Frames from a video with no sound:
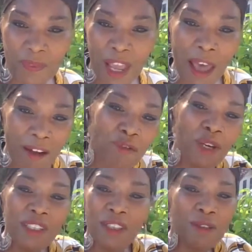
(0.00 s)
and have
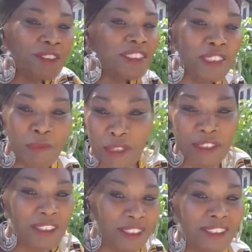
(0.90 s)
one of those
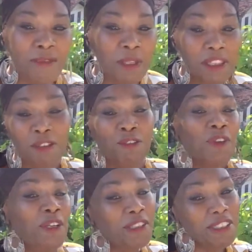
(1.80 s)
experiences with those
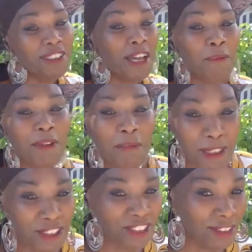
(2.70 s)
various type
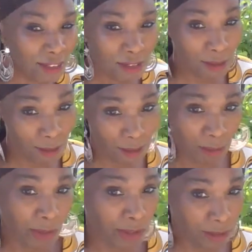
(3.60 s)
images. You know the
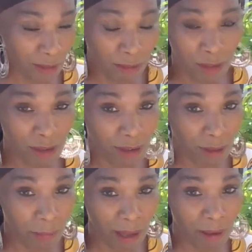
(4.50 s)
experience I'm talking
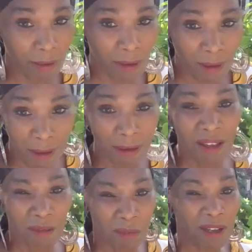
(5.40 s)
about.
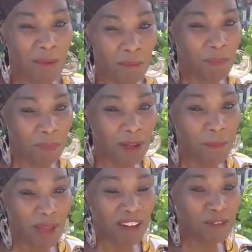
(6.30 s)
Come, come
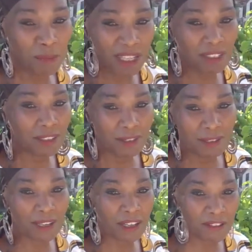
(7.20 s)
back from that other
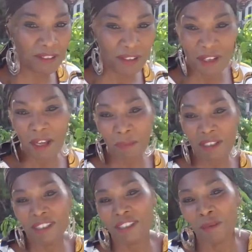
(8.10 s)
stuff. Put
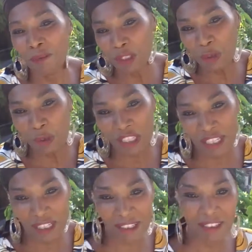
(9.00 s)
in some new
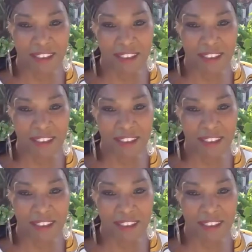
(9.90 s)
things.